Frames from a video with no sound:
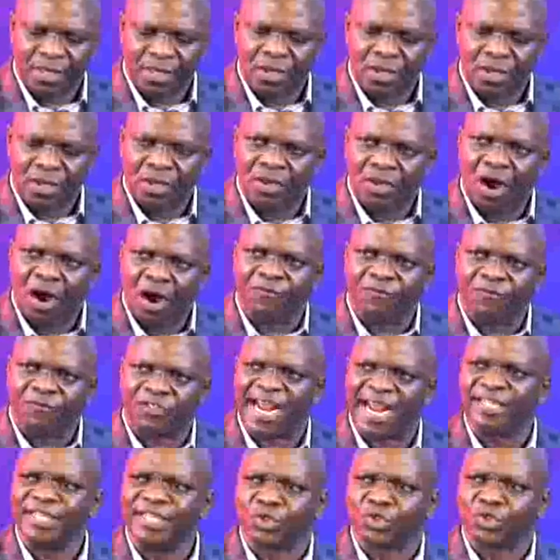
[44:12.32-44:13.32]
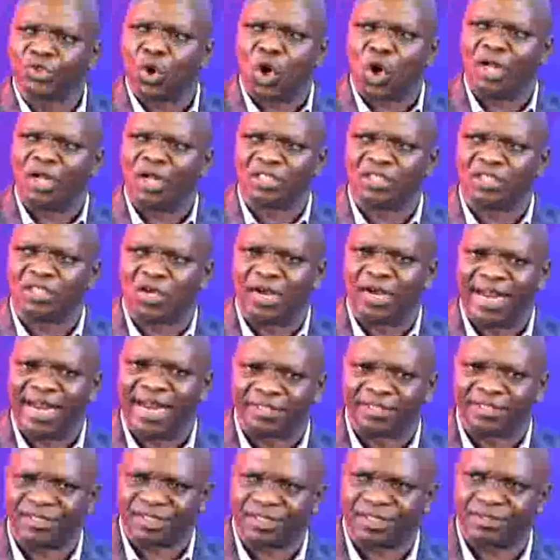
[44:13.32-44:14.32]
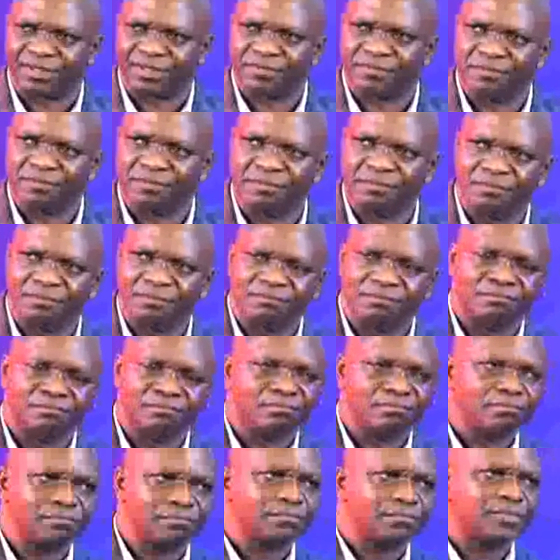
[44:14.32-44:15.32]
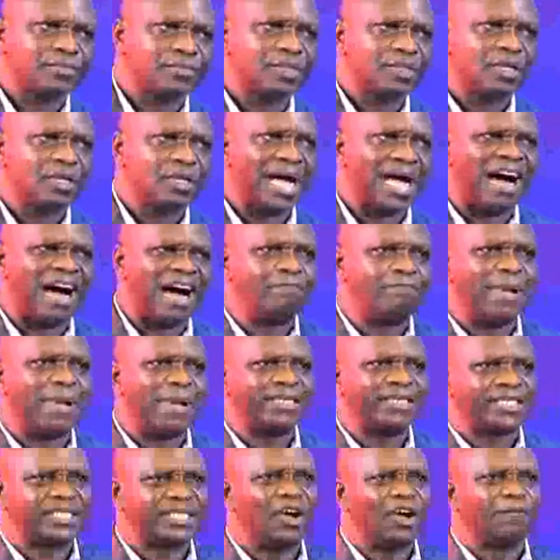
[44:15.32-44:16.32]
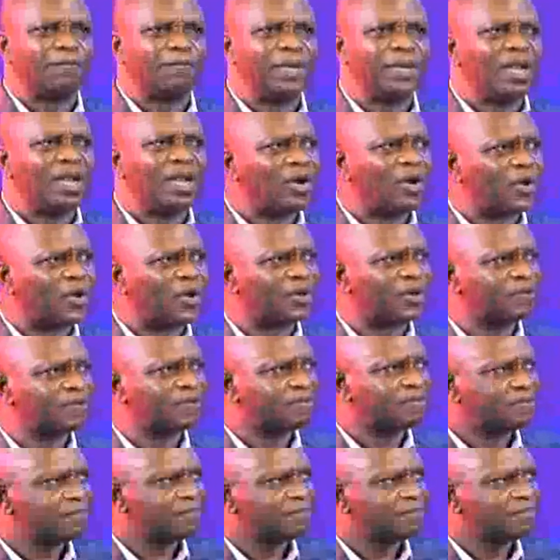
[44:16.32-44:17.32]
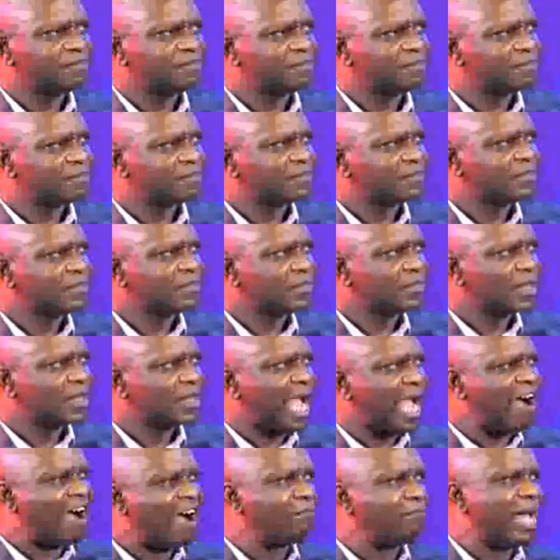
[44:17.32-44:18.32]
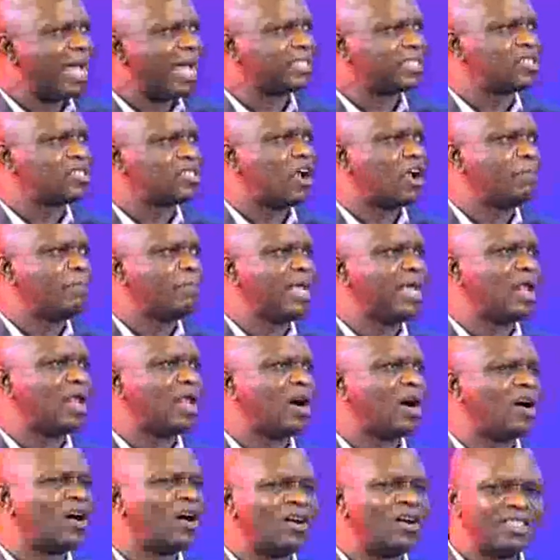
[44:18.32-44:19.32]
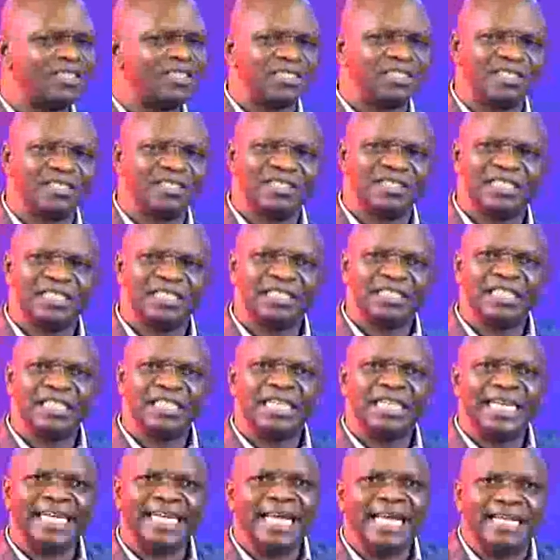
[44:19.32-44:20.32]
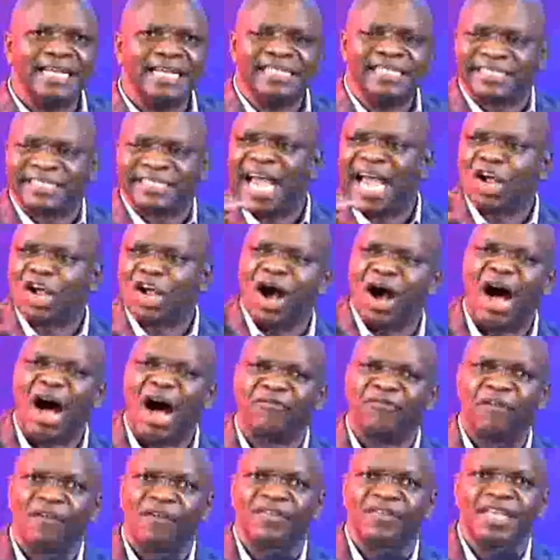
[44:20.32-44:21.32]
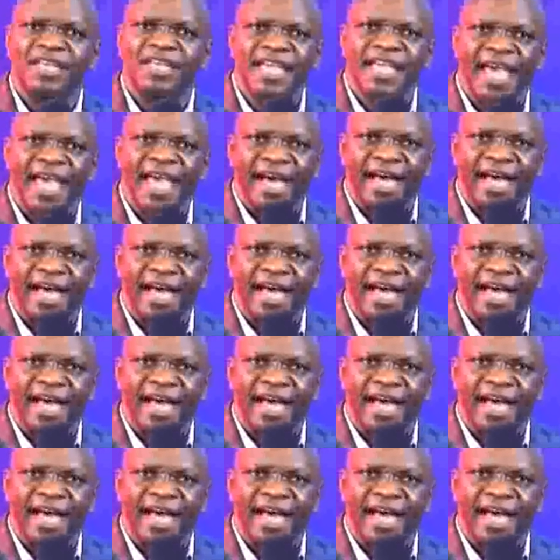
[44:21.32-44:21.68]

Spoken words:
of trying to cut corners. Have mercy on me, Lord. Have mercy on me, Lord. In this second half of the year,